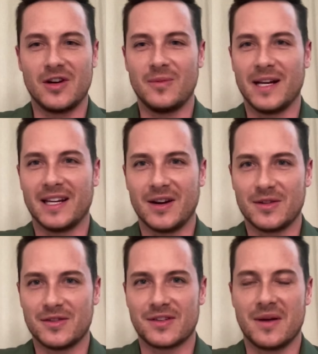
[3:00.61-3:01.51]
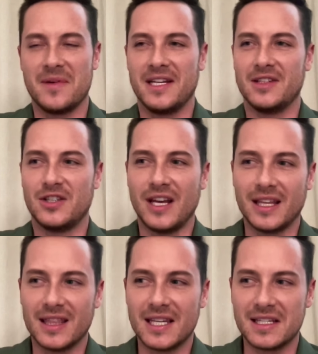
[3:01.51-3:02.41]
My character's coming in,
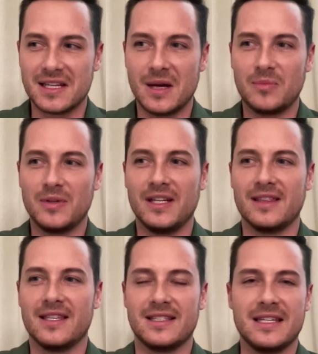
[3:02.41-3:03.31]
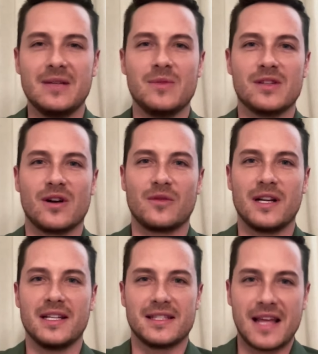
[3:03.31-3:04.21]
shaking things up. It, the team is
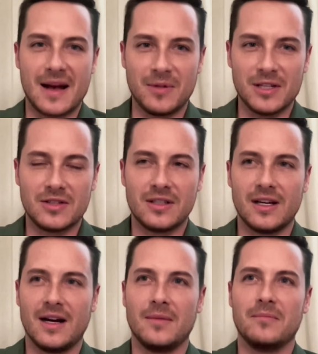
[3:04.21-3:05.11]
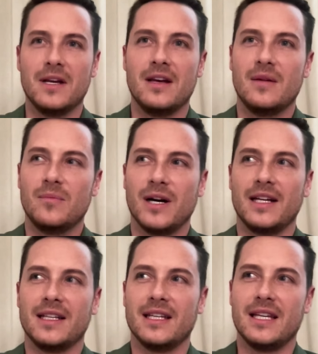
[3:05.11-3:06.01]
already established, um,
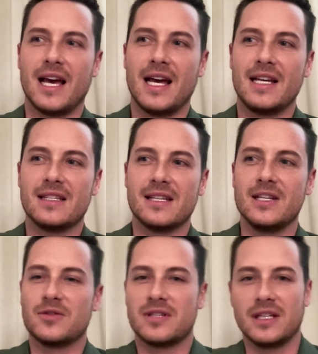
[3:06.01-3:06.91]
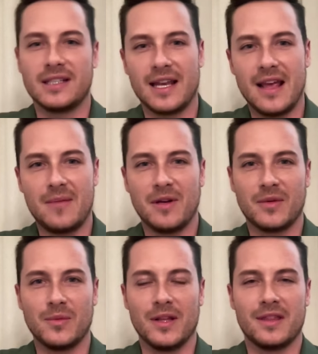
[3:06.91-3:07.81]
but he has an interesting
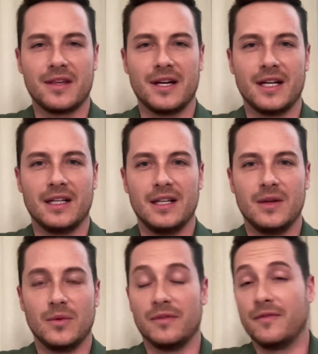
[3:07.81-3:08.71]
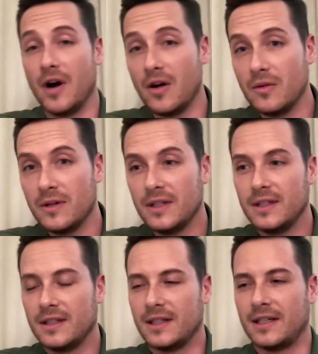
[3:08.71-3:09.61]
dynamic with uh, with Vo
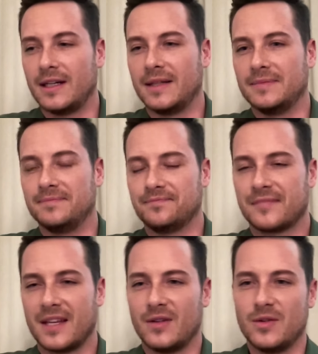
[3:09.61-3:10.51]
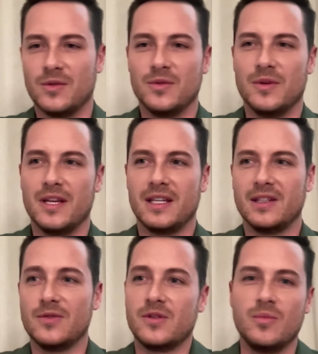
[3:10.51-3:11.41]
um, who uh,
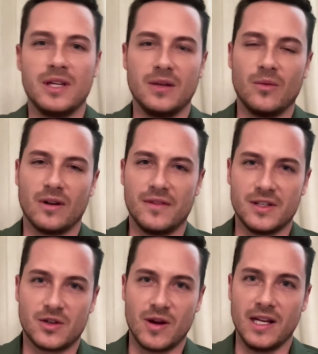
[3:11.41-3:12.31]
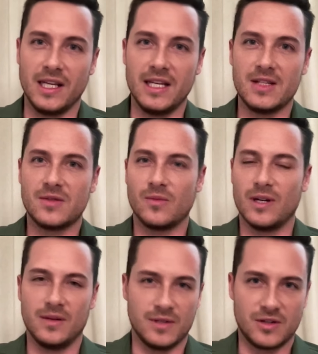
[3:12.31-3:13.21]
used to be one of his trainees
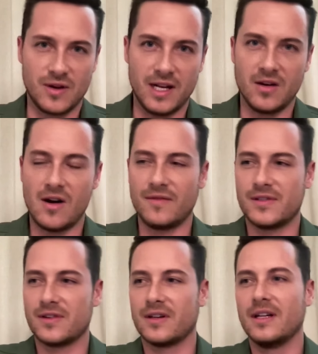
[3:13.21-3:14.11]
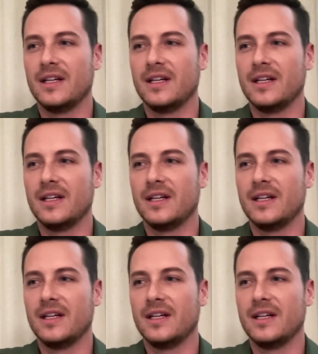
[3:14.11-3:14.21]
when he was a training officer,